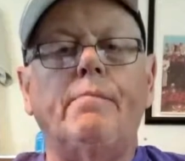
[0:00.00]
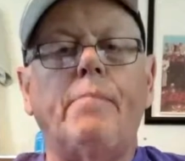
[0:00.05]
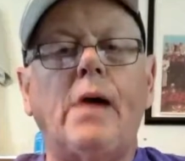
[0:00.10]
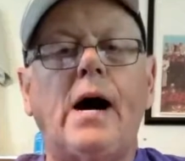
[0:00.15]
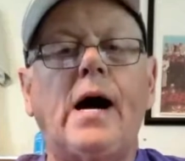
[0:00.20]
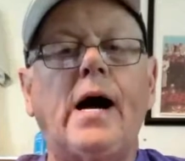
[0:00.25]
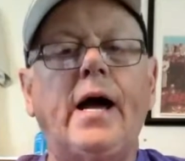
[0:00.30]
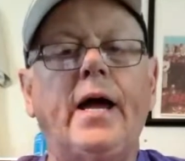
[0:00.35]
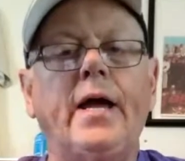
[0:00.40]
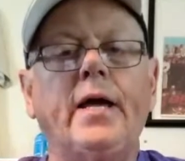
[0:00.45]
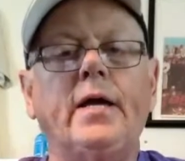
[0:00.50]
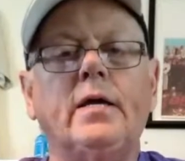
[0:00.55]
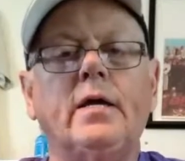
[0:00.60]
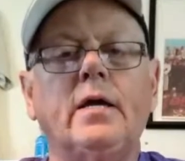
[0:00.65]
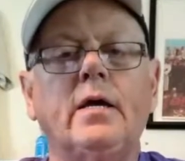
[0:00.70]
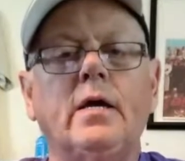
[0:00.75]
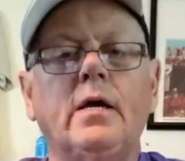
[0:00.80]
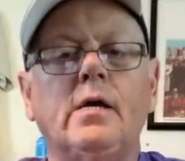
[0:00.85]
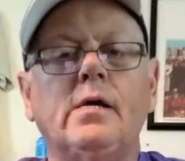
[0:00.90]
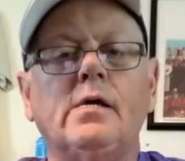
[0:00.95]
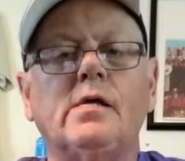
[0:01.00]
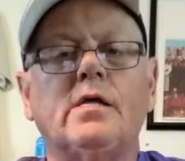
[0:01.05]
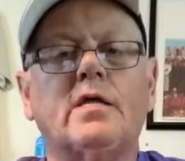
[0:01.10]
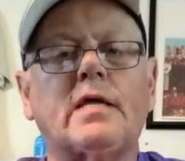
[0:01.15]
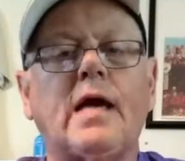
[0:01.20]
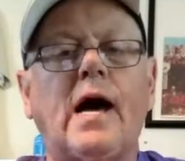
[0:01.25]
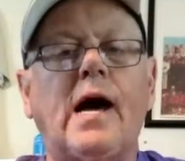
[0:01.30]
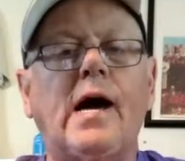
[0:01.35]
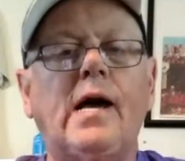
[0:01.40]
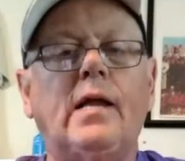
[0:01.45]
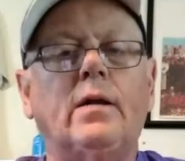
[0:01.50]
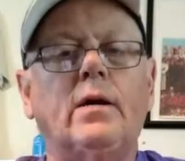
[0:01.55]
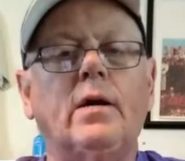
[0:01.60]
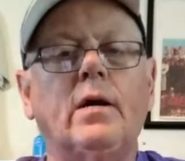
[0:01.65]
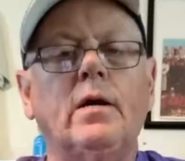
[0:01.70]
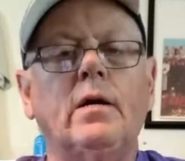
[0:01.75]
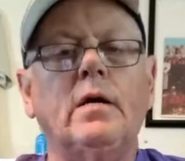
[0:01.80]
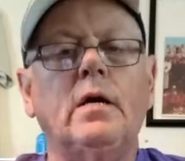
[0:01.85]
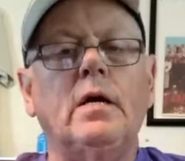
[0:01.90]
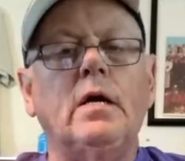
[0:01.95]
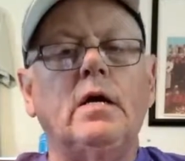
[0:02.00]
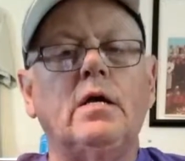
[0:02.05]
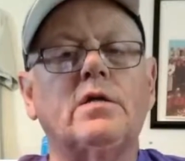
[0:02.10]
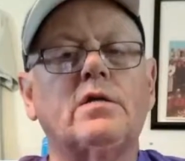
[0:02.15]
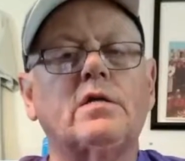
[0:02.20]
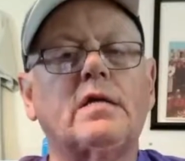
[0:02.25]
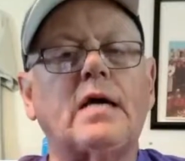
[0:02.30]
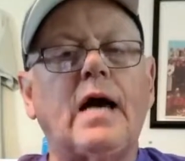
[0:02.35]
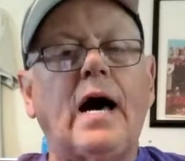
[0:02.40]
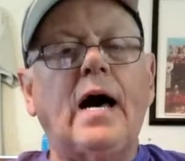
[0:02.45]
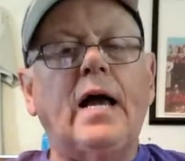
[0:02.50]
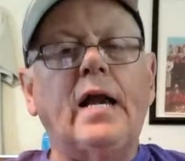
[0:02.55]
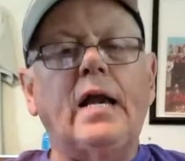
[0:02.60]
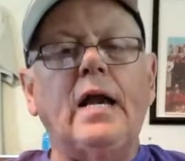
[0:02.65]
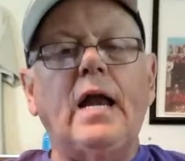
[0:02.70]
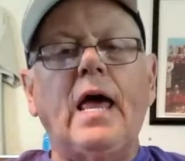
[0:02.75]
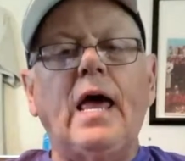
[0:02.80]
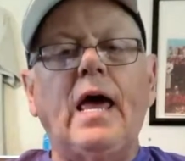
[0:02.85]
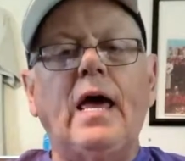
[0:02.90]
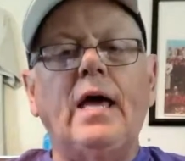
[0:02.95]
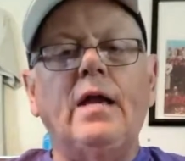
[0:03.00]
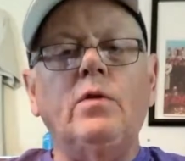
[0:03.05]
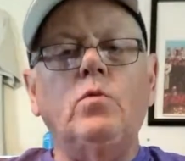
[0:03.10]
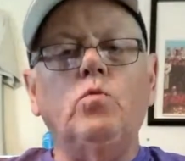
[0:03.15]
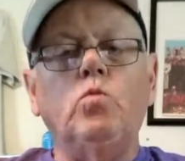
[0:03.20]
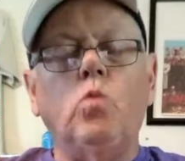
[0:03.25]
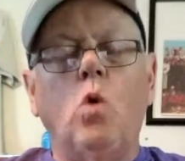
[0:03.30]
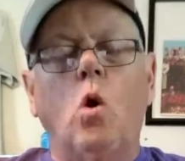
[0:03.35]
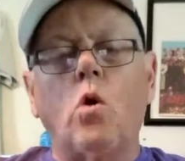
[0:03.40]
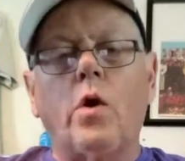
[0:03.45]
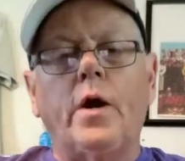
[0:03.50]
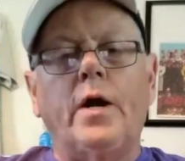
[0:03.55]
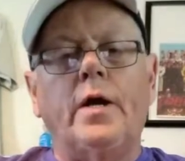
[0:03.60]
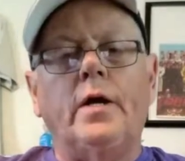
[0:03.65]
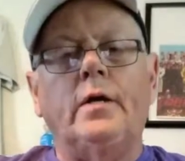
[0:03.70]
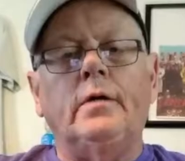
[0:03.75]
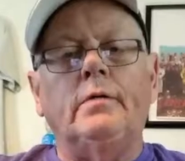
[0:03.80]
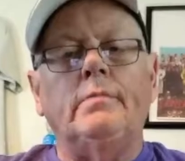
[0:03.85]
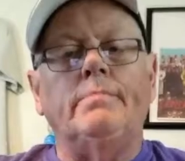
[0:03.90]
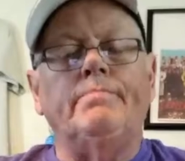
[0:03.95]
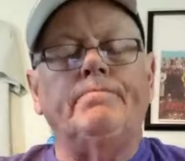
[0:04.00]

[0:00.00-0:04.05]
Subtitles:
Pike, Schuyler, Scott, and Warren.